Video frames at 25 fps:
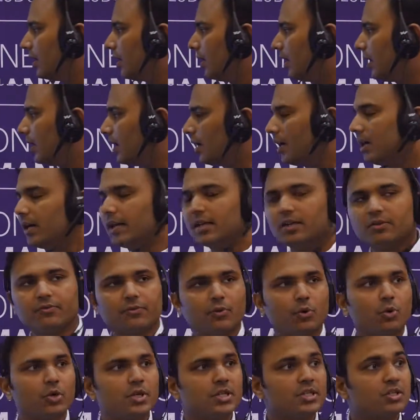And
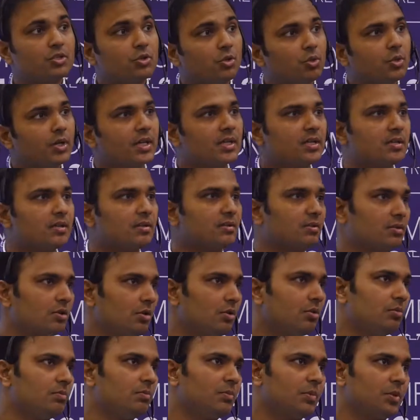of course, storage.
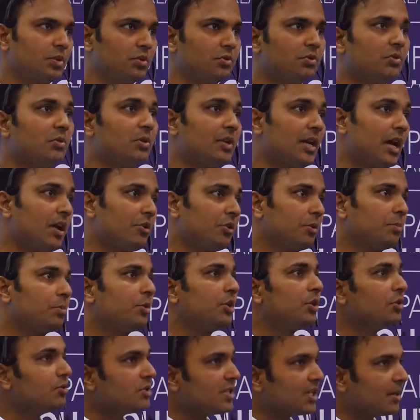So now you're
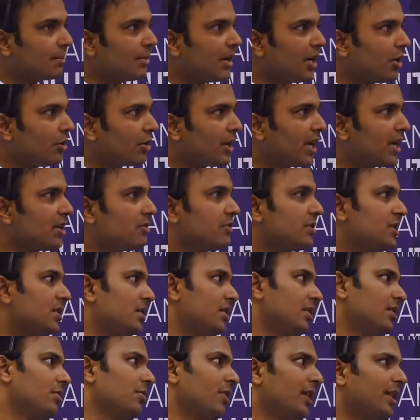producing biogas, which
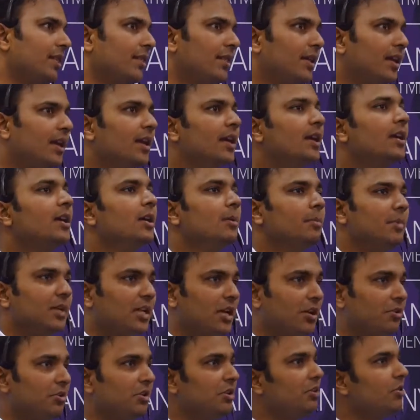is a great thing, and
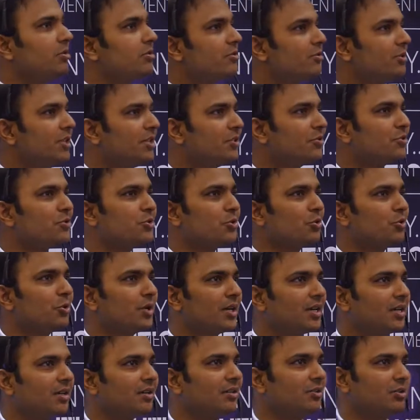now you also need to
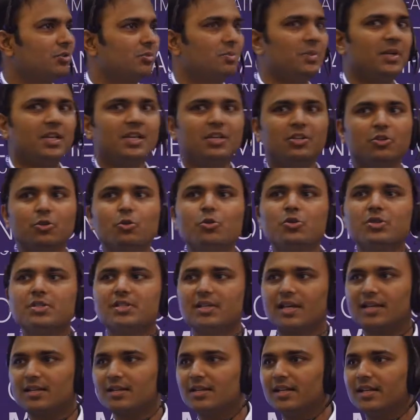store it to be
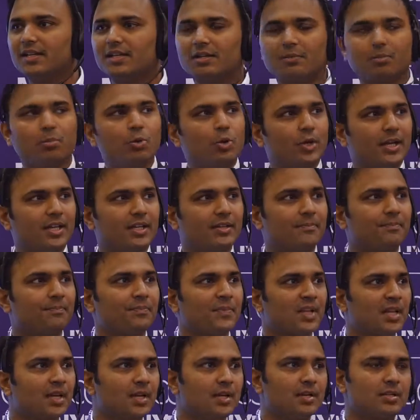used at a later point.
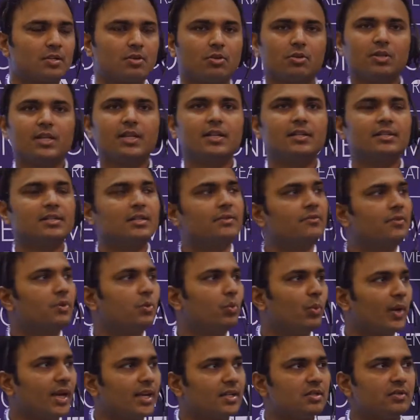So there's
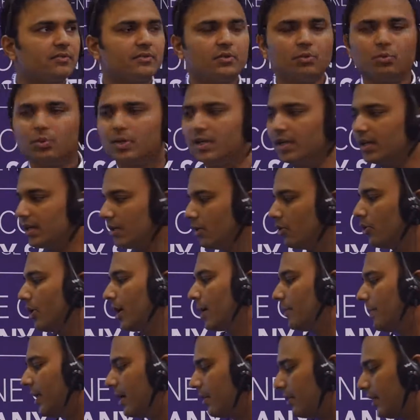different ways of
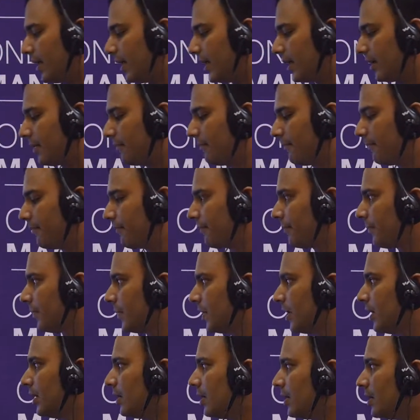going about
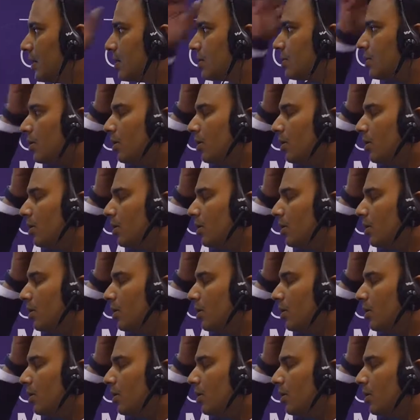that.